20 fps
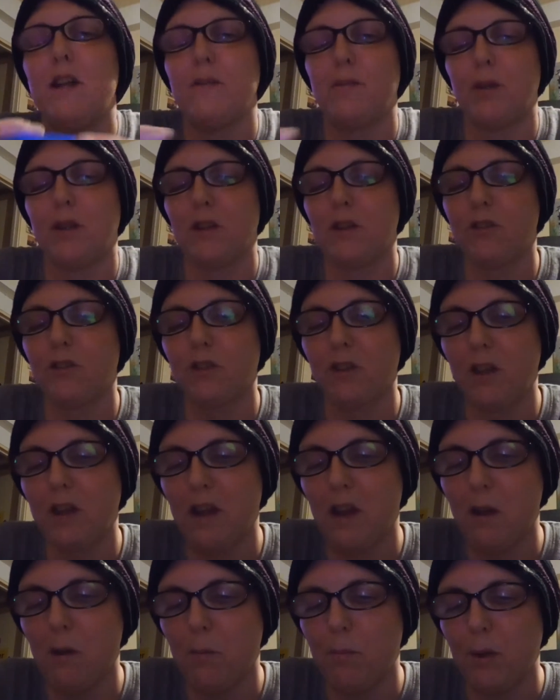but let's see
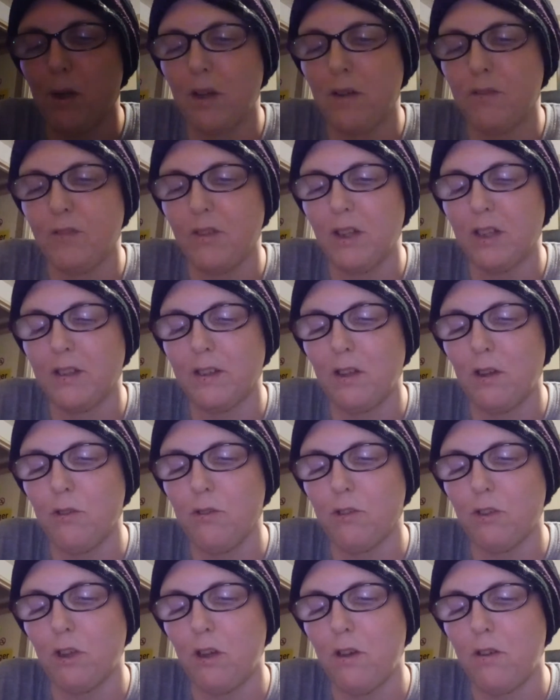how perfect
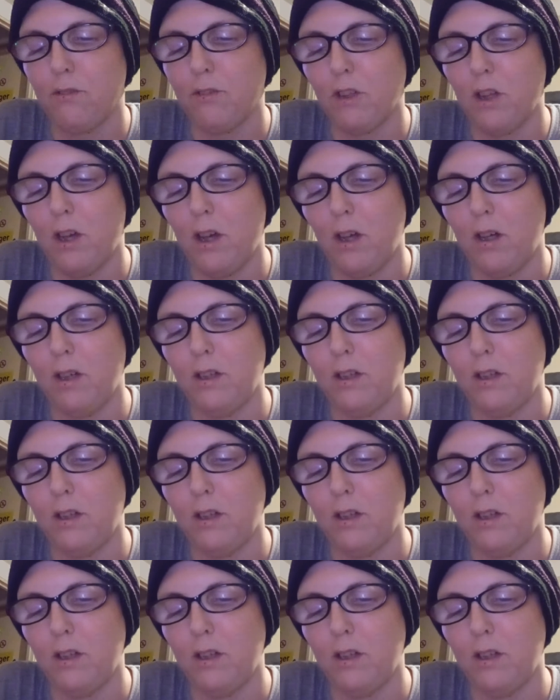those halves are.